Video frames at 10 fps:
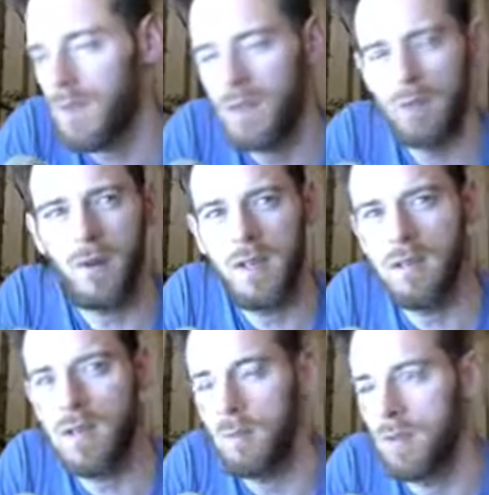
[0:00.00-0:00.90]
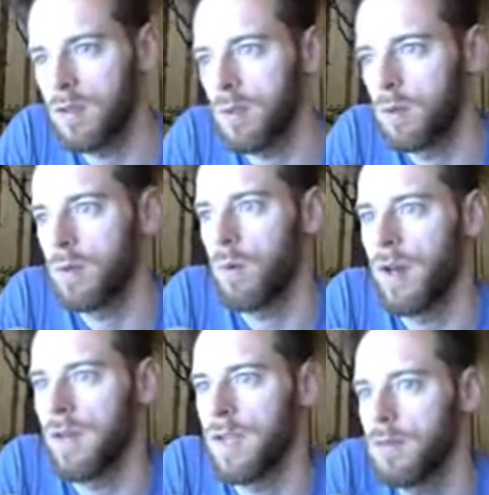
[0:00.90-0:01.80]
It's very easy to get mixed up between the y
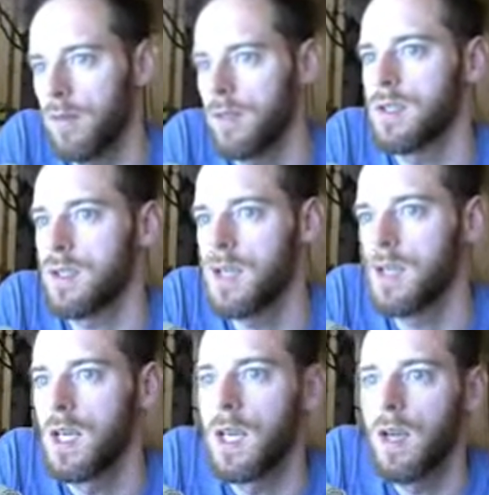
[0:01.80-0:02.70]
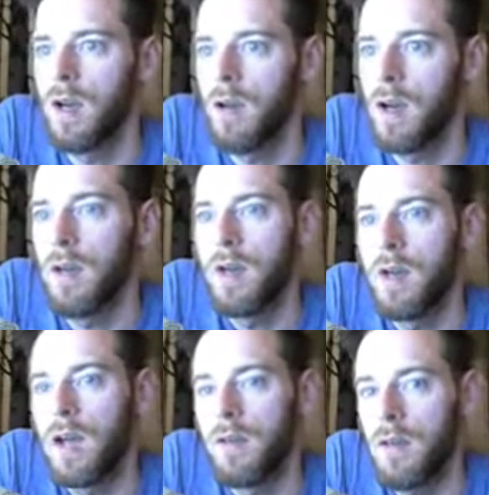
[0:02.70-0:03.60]
and the x values, actually. All right.
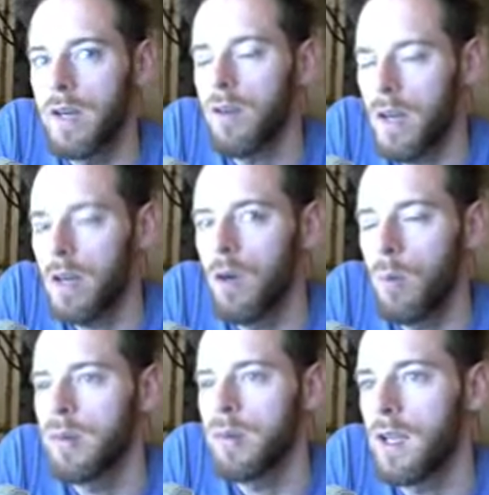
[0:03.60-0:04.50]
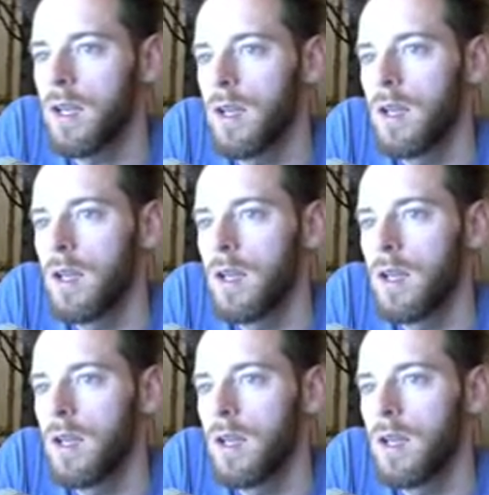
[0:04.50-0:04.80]
Very, very common mistake.